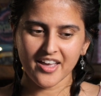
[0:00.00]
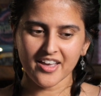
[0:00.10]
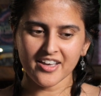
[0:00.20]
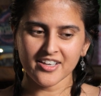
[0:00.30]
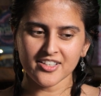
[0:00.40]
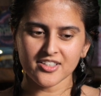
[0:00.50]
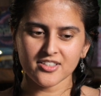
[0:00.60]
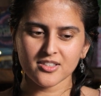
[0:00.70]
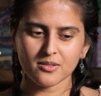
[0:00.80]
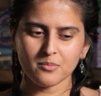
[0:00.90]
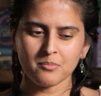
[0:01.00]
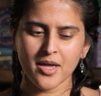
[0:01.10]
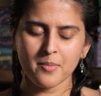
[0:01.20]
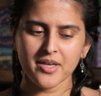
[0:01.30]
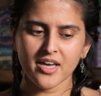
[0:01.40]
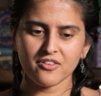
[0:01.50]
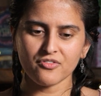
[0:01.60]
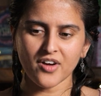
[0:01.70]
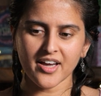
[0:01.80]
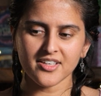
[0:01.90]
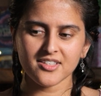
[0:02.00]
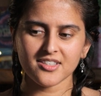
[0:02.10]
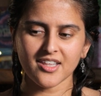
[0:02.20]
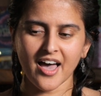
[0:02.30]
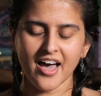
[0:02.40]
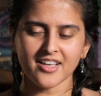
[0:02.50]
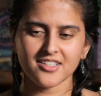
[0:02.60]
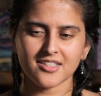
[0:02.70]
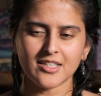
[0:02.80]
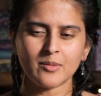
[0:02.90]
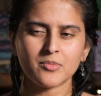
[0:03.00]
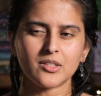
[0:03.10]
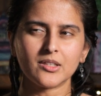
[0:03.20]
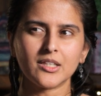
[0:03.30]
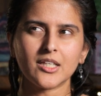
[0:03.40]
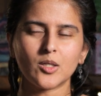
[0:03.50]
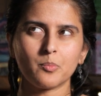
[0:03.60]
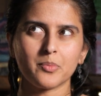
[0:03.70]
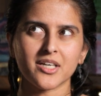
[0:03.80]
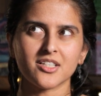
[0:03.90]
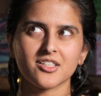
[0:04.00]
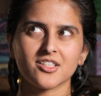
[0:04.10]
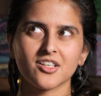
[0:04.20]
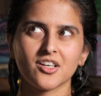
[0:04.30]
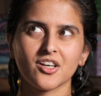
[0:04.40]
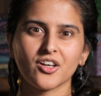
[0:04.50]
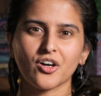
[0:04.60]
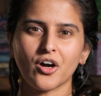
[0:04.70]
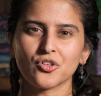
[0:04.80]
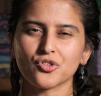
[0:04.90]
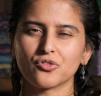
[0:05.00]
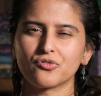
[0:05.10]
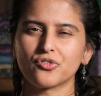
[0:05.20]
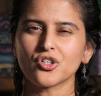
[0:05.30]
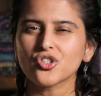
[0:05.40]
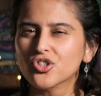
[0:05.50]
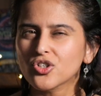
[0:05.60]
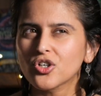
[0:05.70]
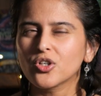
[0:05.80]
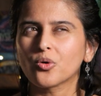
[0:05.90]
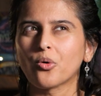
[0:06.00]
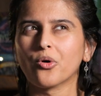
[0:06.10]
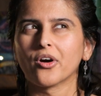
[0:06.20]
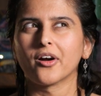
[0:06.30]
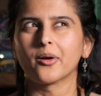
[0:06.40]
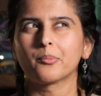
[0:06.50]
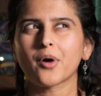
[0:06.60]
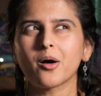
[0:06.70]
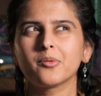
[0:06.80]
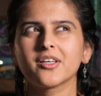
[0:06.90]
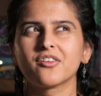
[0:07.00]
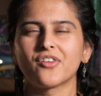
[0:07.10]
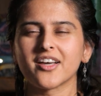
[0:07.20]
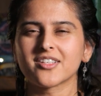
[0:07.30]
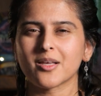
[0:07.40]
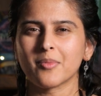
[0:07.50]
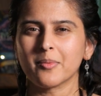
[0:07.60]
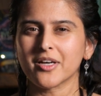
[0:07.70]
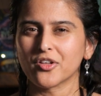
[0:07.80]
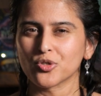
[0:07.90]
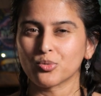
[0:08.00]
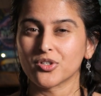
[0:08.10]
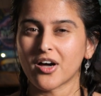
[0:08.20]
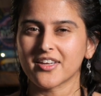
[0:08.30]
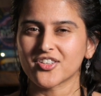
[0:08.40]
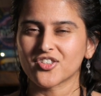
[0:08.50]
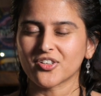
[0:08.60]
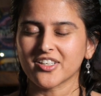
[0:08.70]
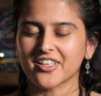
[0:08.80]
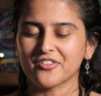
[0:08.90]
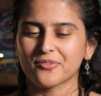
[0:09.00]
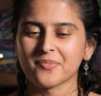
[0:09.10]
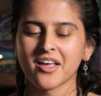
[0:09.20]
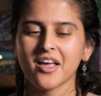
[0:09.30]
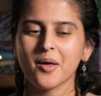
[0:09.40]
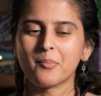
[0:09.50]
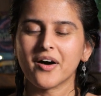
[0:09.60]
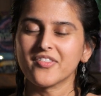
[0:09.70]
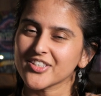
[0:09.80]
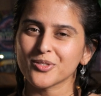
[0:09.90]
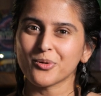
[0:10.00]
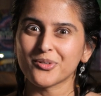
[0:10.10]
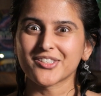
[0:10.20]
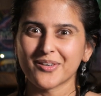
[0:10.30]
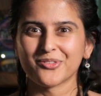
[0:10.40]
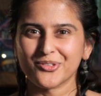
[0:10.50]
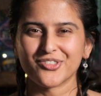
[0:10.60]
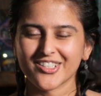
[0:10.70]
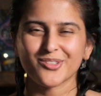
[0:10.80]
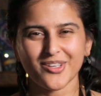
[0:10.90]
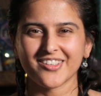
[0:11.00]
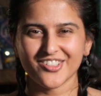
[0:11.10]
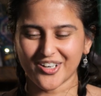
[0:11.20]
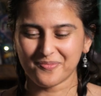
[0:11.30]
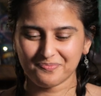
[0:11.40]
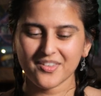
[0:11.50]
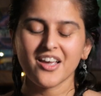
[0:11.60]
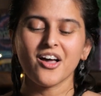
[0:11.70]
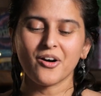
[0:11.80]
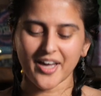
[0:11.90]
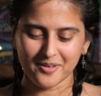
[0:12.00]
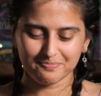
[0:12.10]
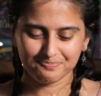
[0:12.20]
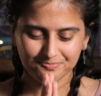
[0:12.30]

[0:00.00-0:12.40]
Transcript: is maybe advice that seems a little bit controversial, or probably advice that maybe others would not necessarily give. But this is what wants to come through, so this is what I'm going to share. Okay,